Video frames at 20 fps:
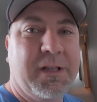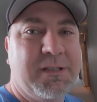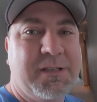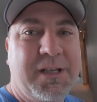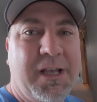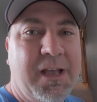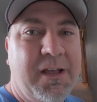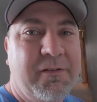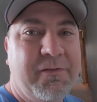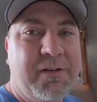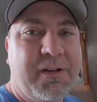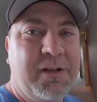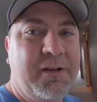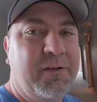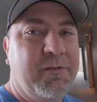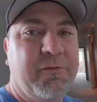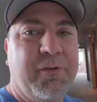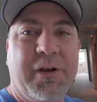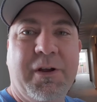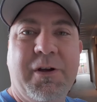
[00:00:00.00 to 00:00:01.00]
get saved,
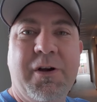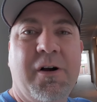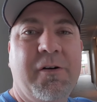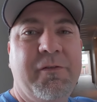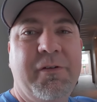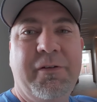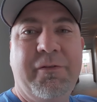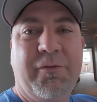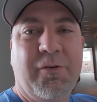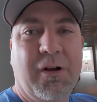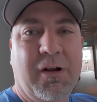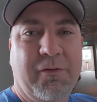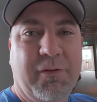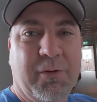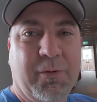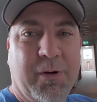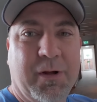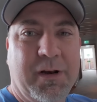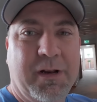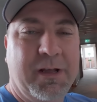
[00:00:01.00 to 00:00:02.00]
free coffee for
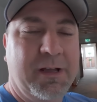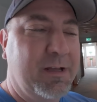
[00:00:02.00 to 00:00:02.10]
everyone.